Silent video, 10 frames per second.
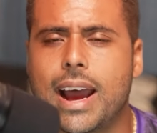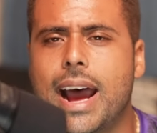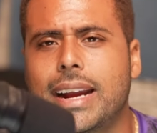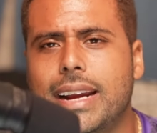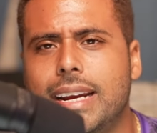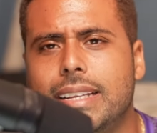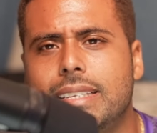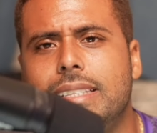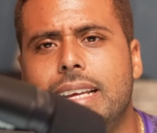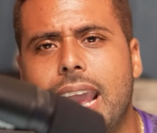
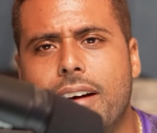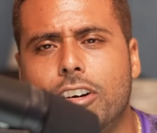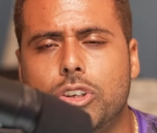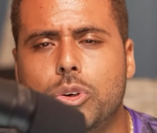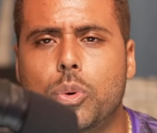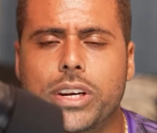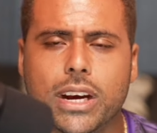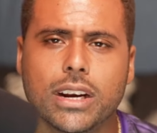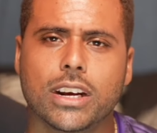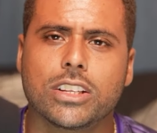against the
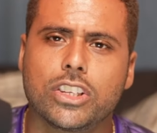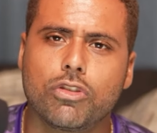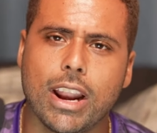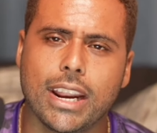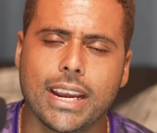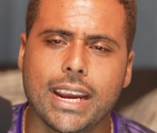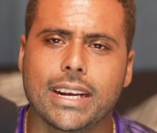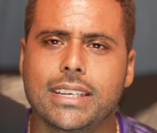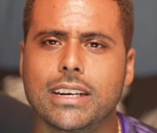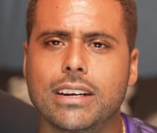Evertonian
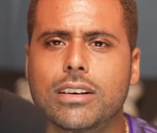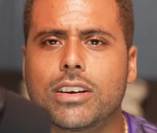relegated,